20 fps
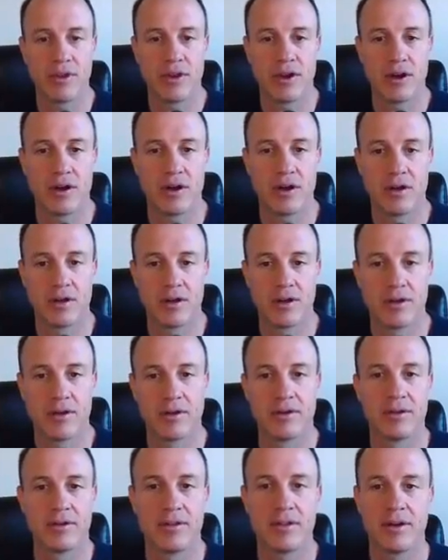their
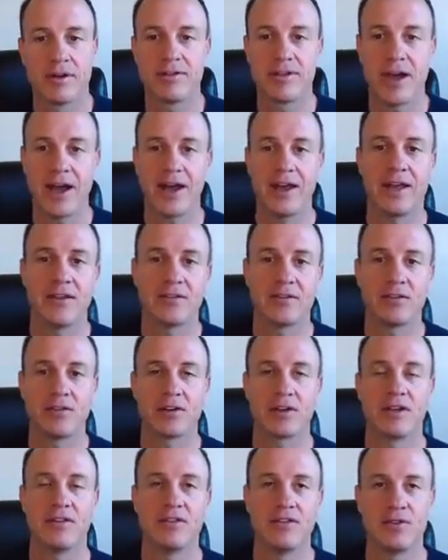diets and
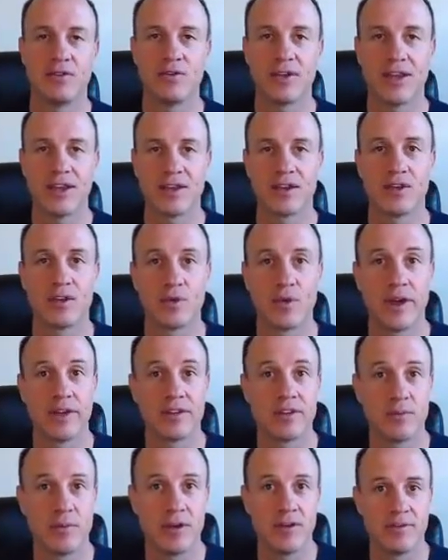looking to get good
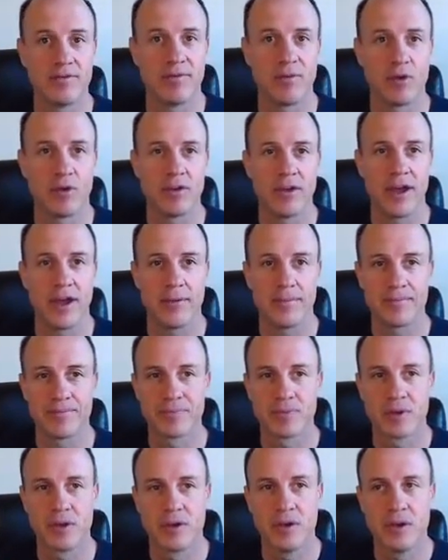recipes for that.
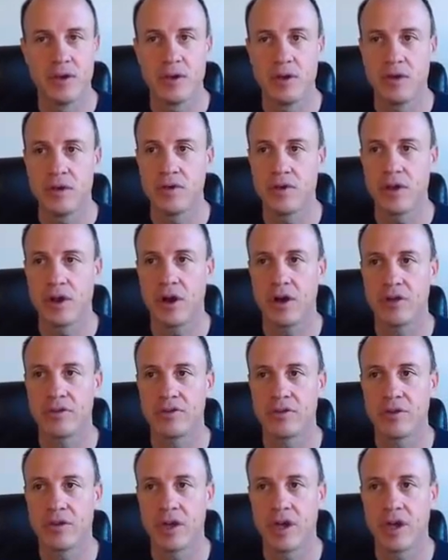You could also